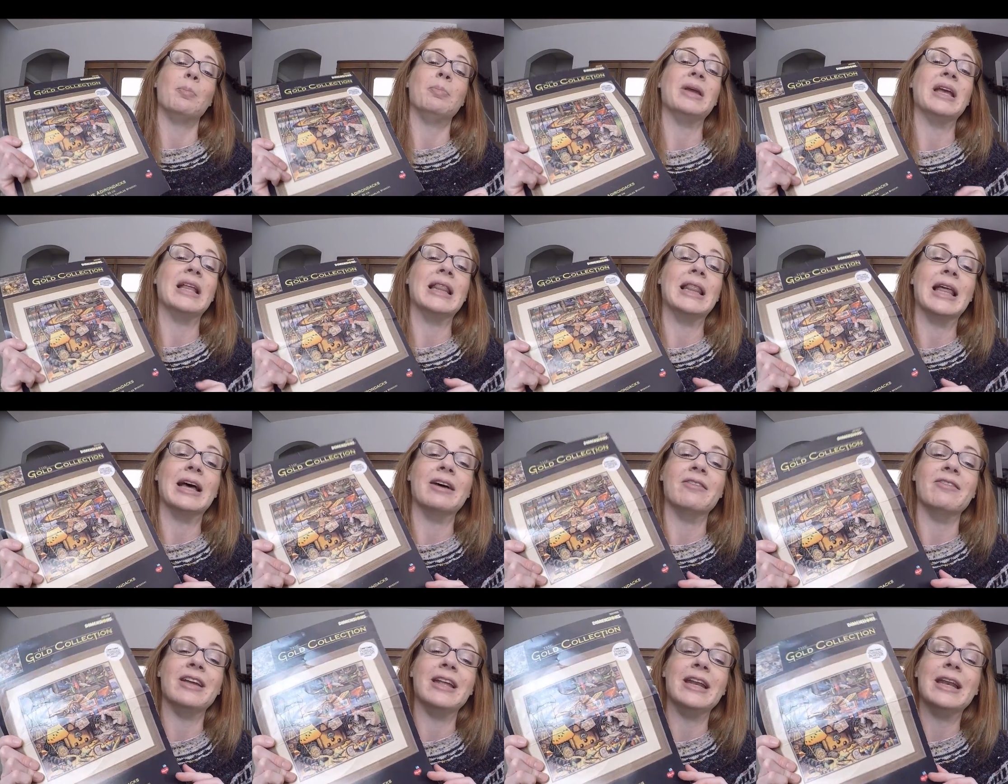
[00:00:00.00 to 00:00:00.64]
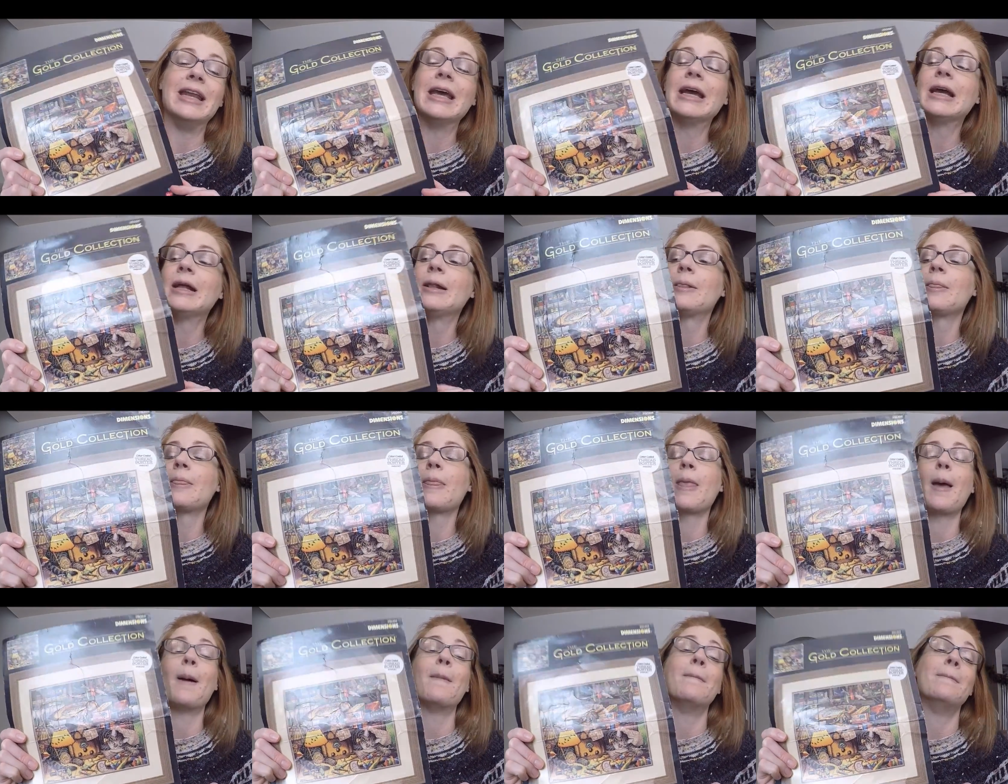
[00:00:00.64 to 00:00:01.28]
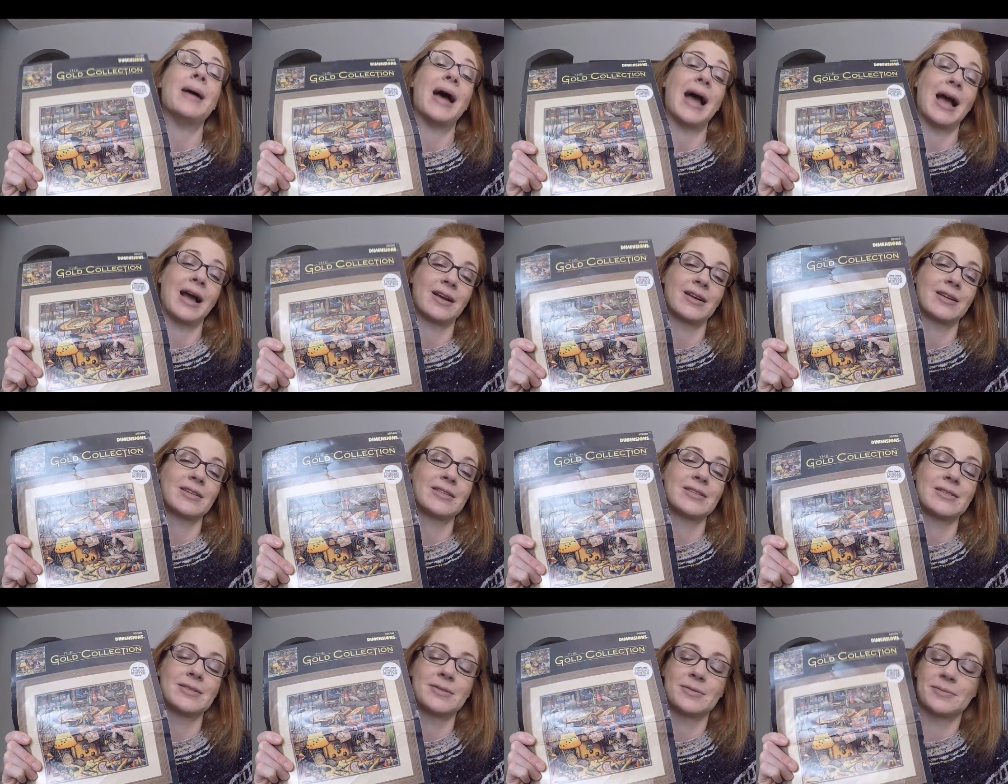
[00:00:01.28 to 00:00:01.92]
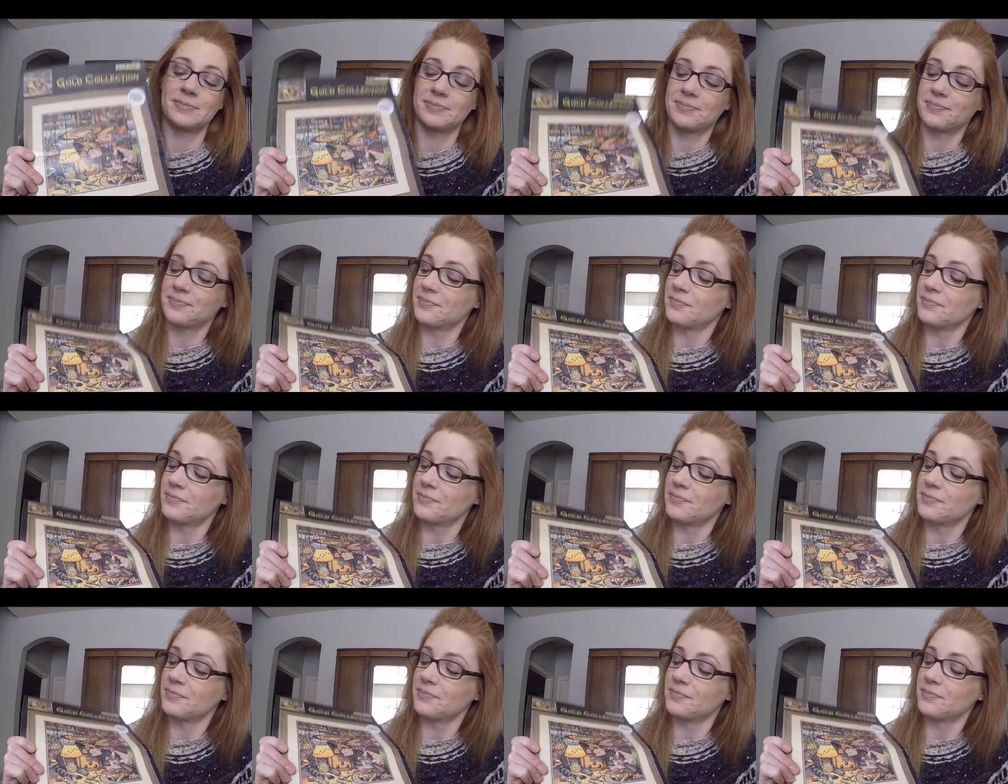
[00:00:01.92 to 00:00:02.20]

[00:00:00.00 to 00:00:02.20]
Max.